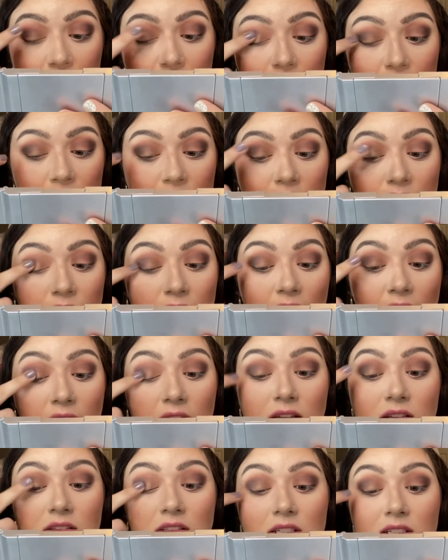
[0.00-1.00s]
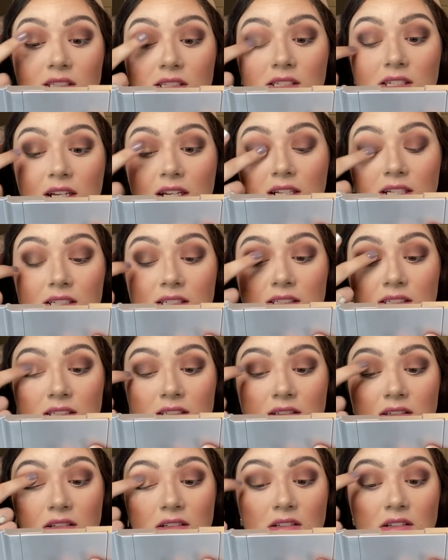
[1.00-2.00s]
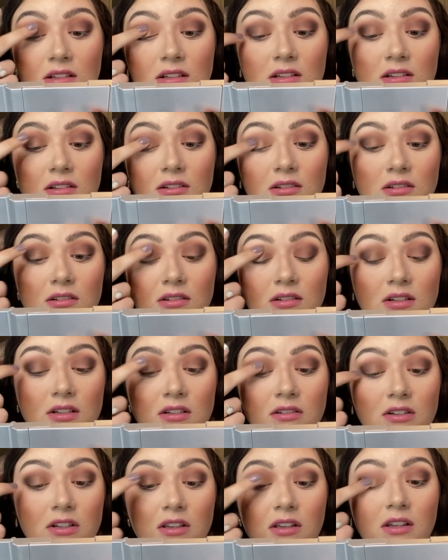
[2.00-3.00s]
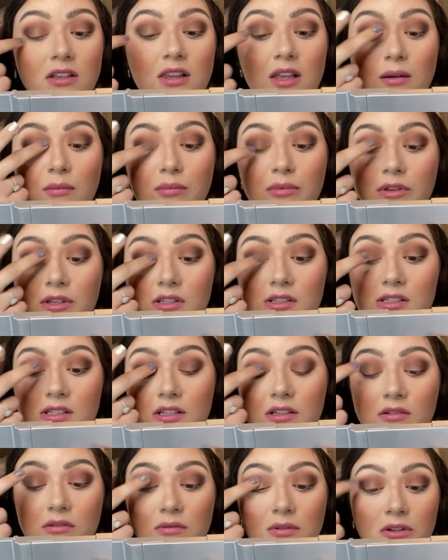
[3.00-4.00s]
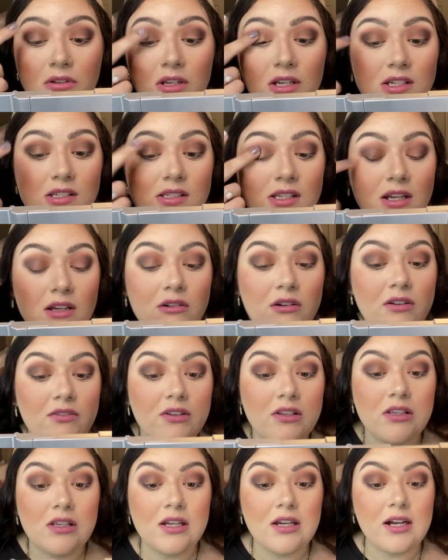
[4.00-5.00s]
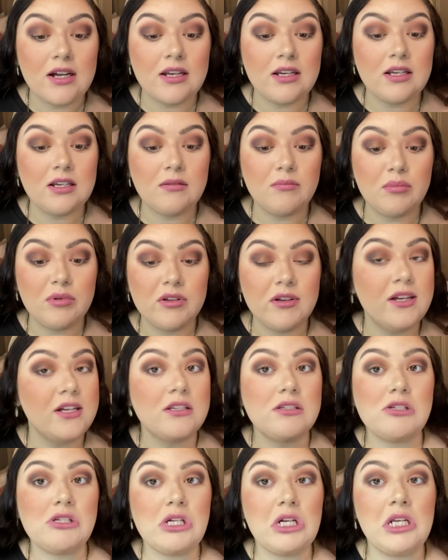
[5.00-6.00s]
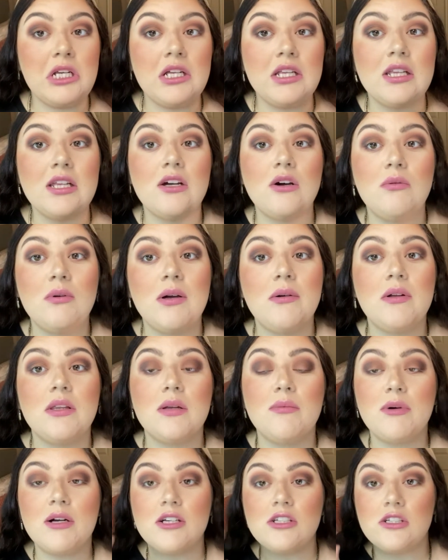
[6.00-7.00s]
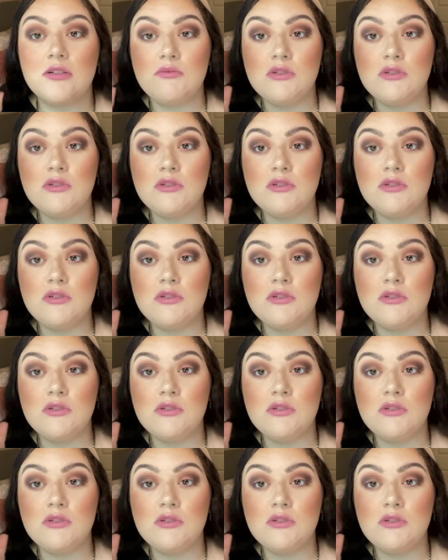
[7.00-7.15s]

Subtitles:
Oh yeah, that's nice. I feel like that blends in real nice. I don't even think I need to blend anything away with the brush.